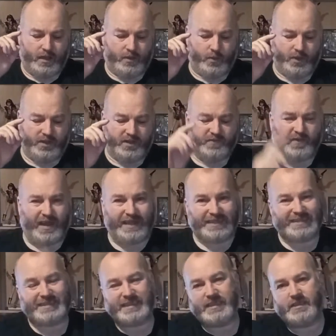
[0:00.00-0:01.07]
with the
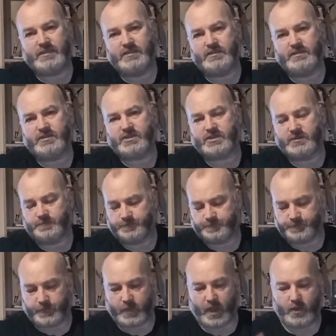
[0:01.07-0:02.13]
vaccines,
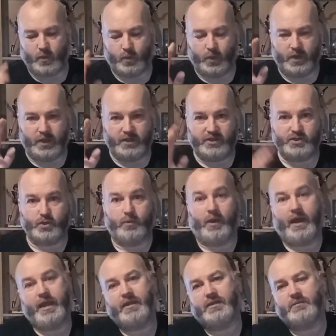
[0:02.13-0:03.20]
with Joe
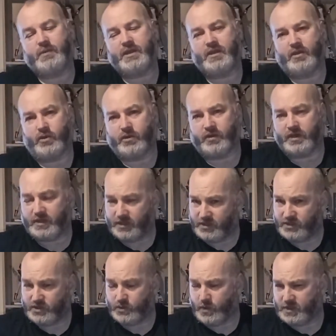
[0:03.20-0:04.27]
Biden being inaugurated as
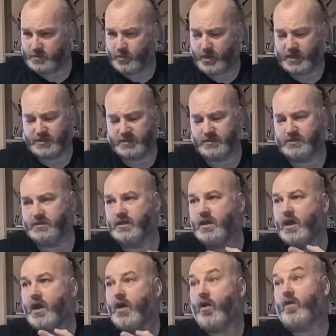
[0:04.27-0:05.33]
US president.
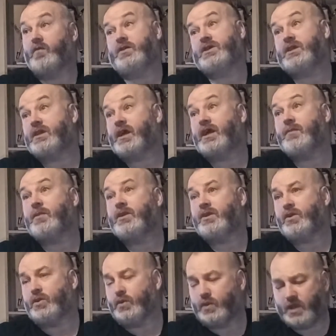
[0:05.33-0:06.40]
Obviously I'm in
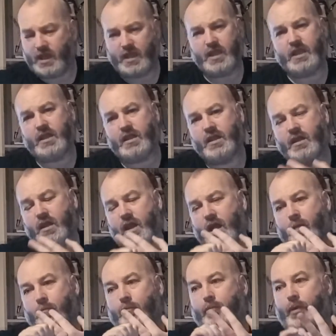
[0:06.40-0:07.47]
the UK,
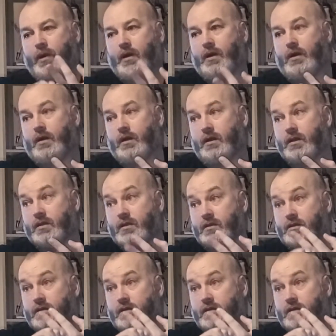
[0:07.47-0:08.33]
but